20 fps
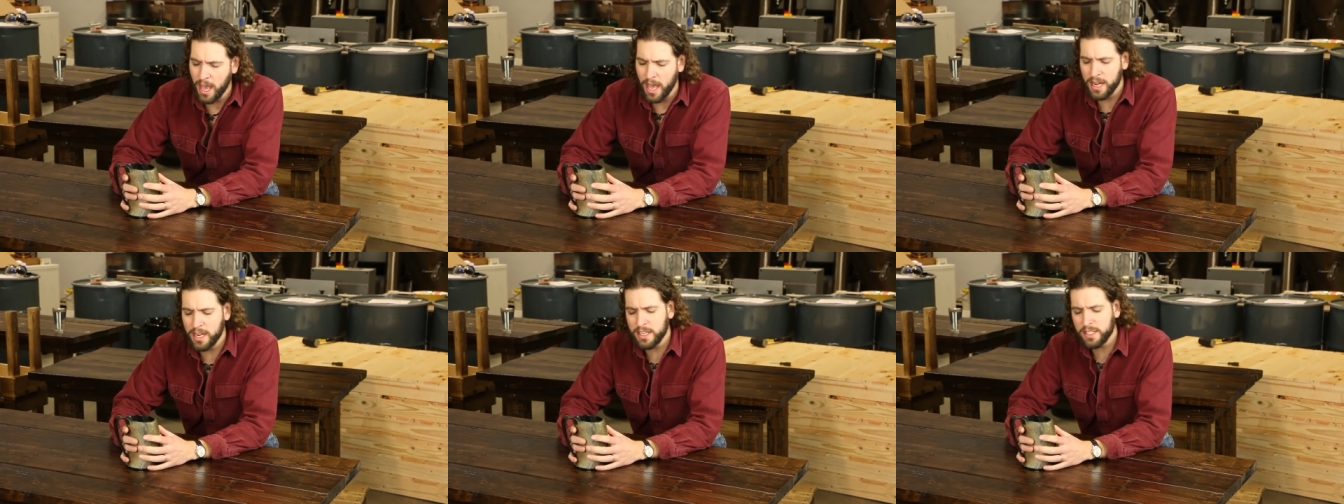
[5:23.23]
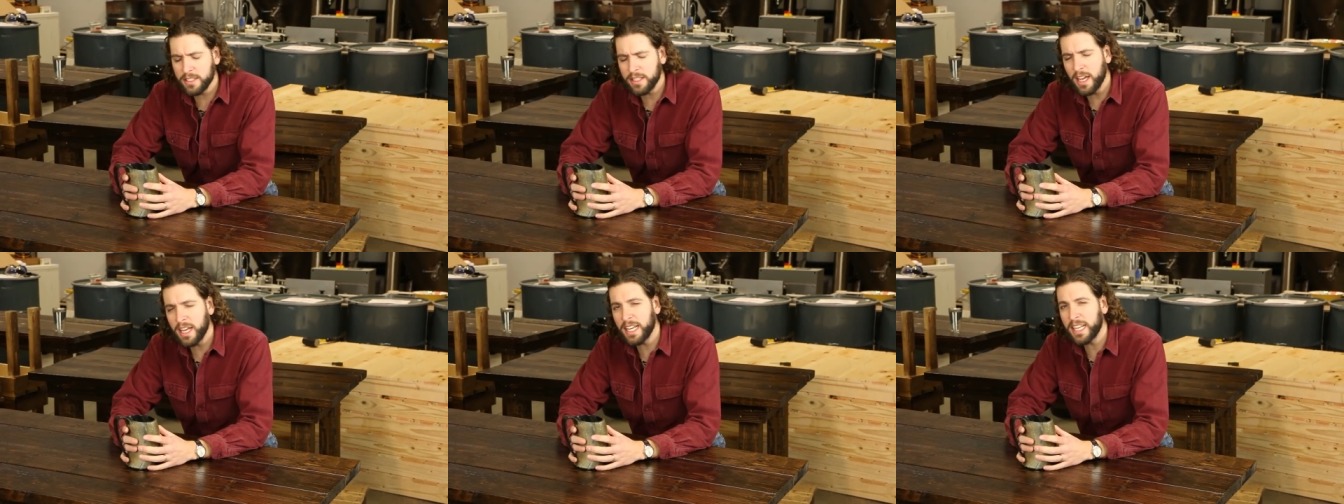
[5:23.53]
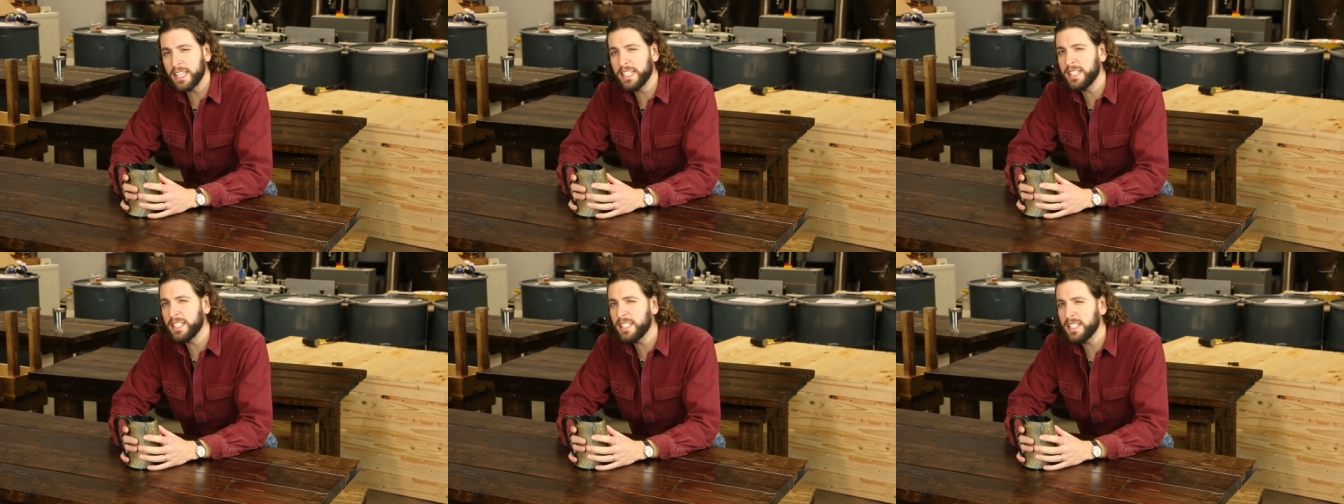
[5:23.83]
and it is
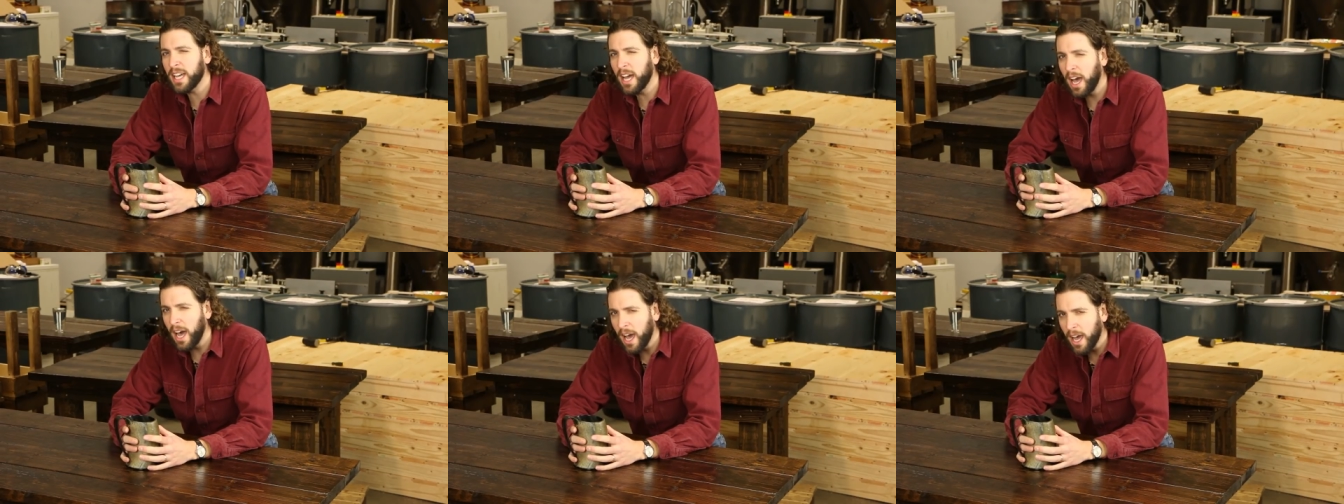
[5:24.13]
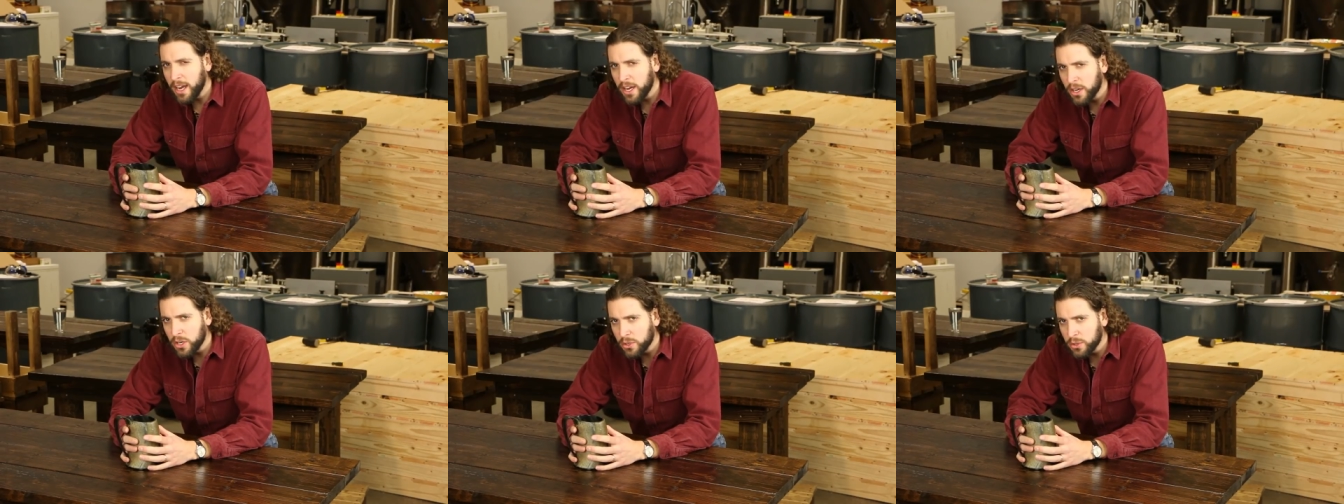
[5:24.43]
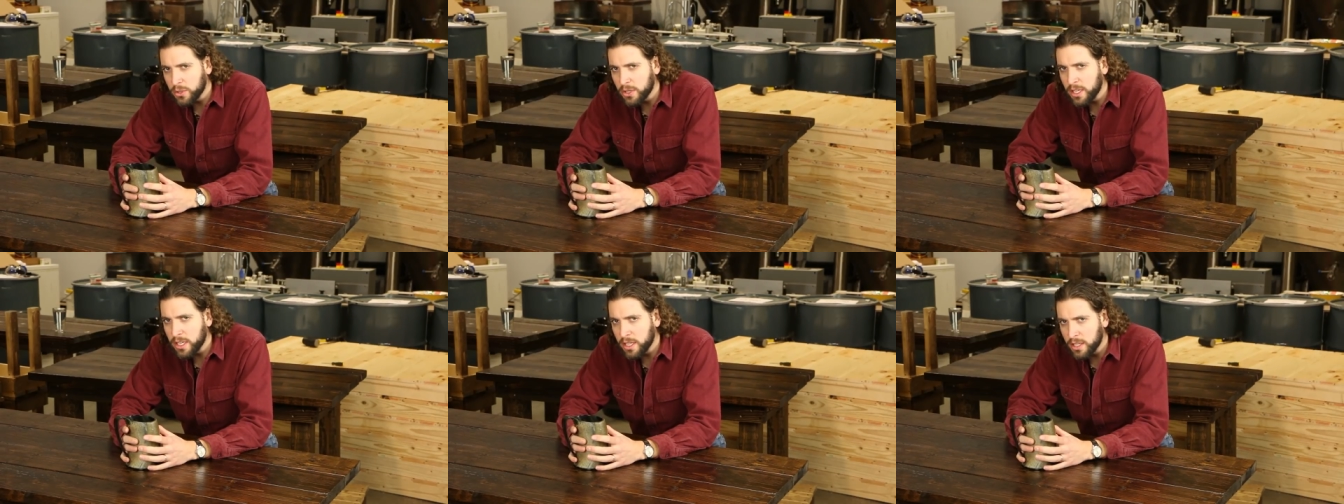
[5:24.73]
not
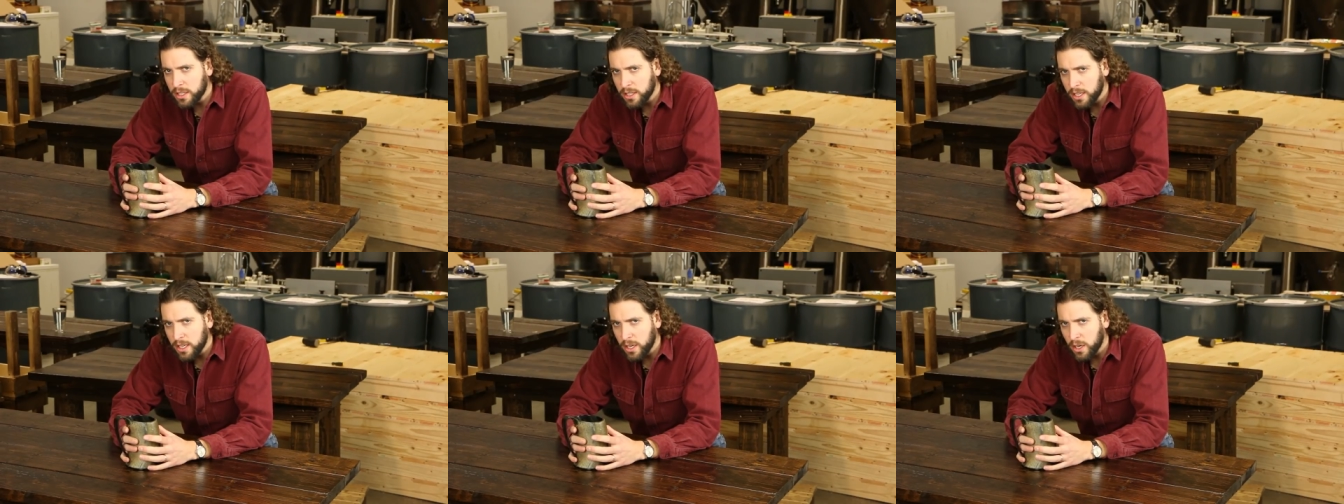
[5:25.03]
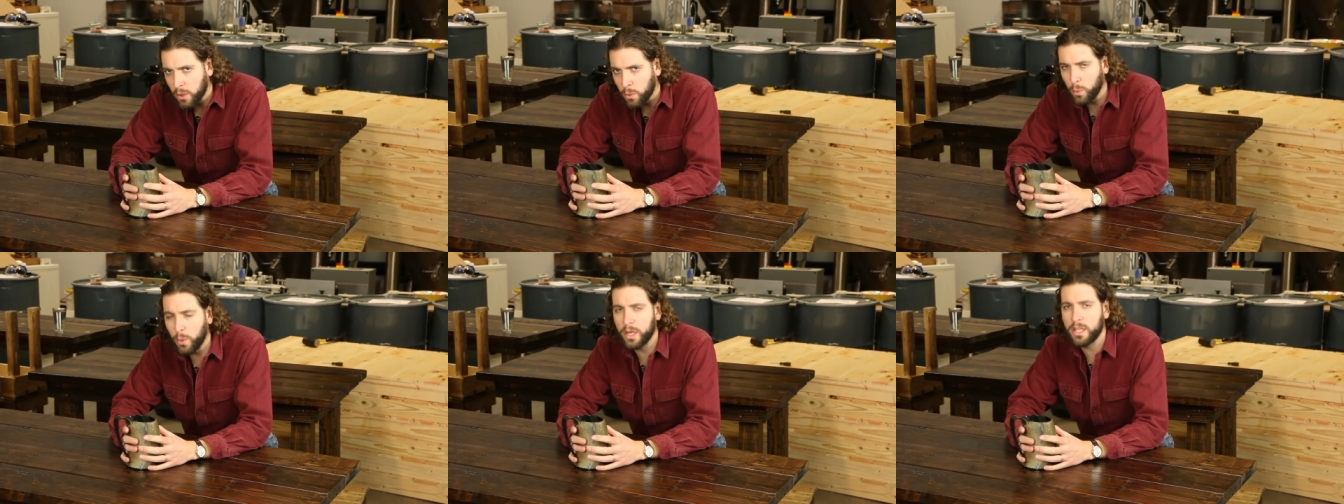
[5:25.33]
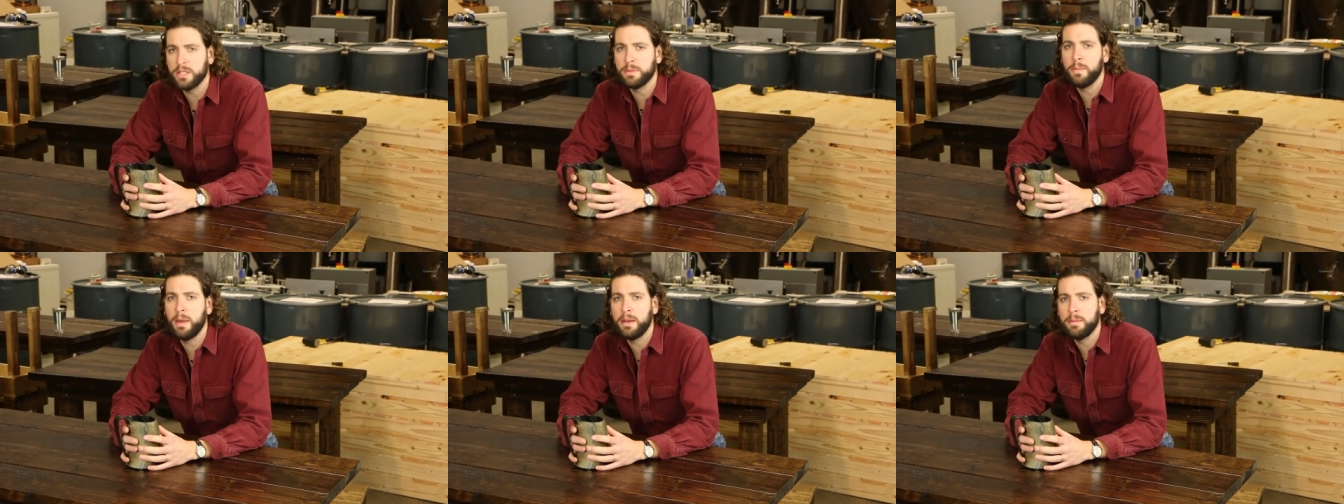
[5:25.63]
entirely clear what
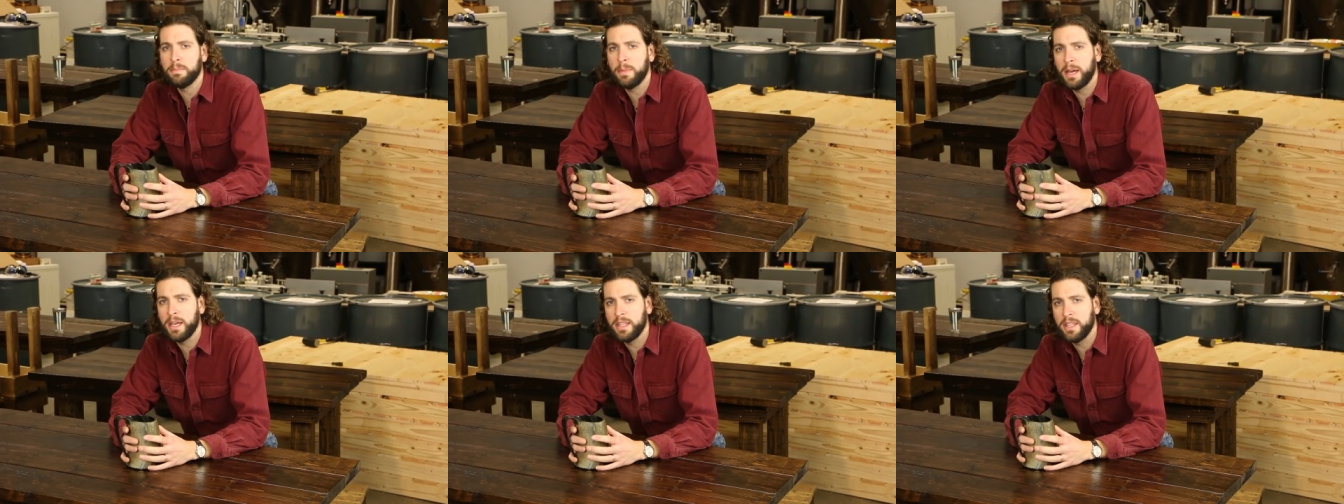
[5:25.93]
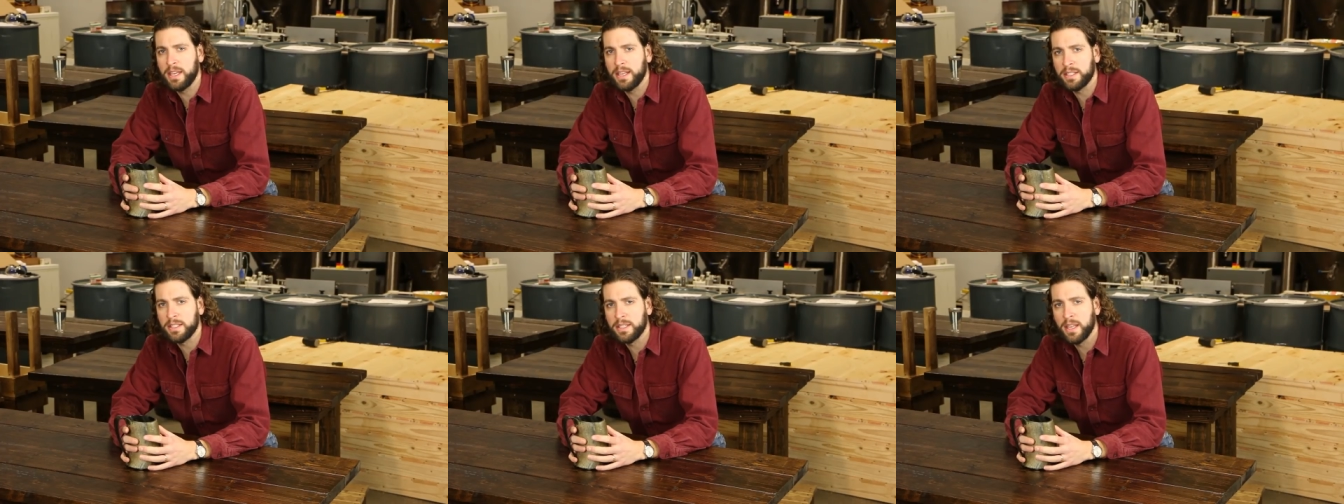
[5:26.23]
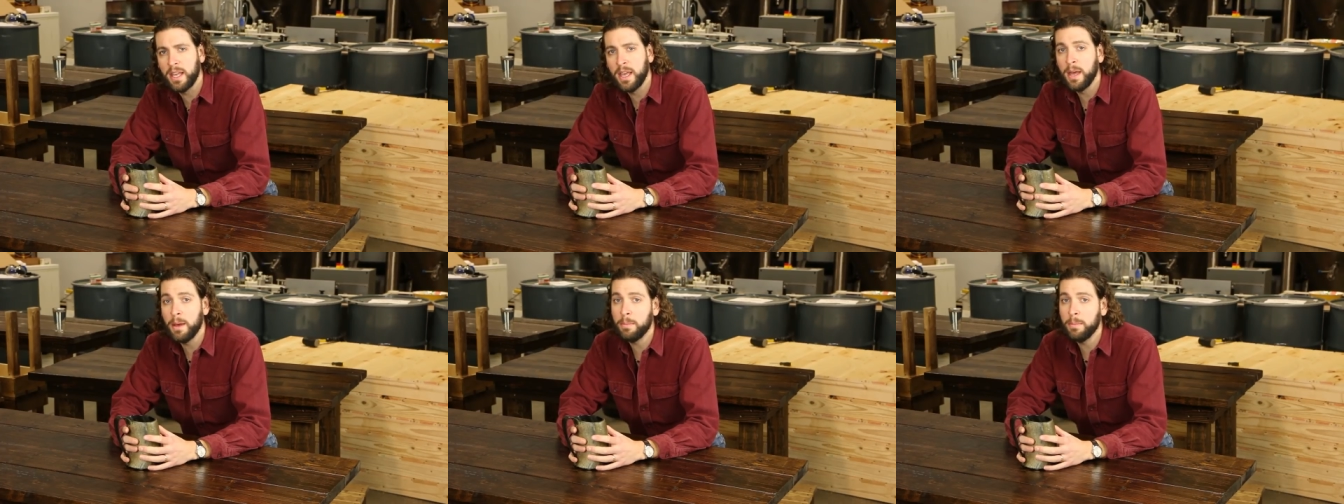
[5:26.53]
is meant by this,